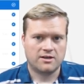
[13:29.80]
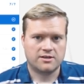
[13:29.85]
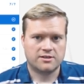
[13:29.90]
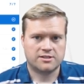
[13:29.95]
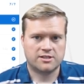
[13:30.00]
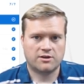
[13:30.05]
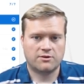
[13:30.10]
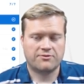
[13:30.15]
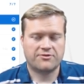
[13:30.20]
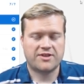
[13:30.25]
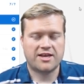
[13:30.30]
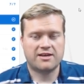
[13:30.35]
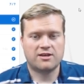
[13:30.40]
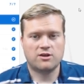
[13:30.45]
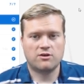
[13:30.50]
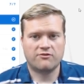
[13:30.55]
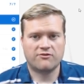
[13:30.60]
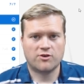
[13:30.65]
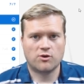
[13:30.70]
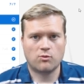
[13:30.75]
So thank
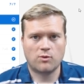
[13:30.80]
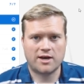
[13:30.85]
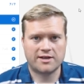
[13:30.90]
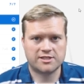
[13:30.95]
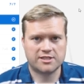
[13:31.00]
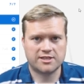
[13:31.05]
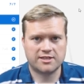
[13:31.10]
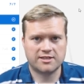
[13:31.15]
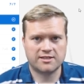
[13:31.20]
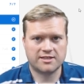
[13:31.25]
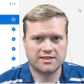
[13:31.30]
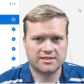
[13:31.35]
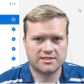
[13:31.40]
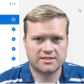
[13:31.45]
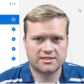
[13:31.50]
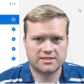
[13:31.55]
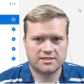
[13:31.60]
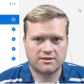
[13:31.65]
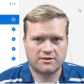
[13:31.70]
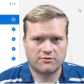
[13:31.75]
you for watching
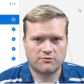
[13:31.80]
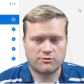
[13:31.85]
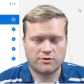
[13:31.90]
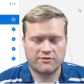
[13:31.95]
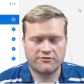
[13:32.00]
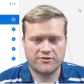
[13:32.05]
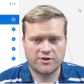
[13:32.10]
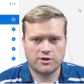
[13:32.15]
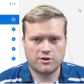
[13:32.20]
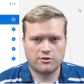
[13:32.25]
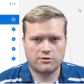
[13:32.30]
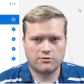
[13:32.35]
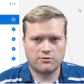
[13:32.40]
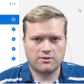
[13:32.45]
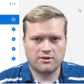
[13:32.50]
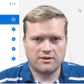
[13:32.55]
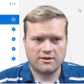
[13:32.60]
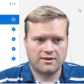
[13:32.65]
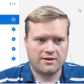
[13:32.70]
this review